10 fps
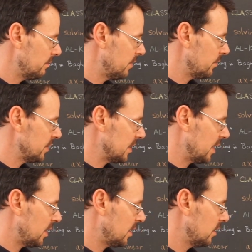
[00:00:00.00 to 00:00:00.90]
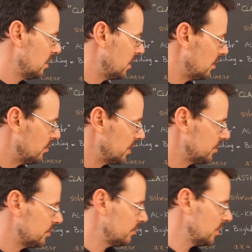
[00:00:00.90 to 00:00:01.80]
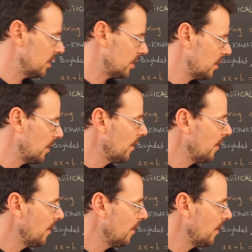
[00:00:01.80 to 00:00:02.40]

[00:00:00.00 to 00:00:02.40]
very sad, he died much too young.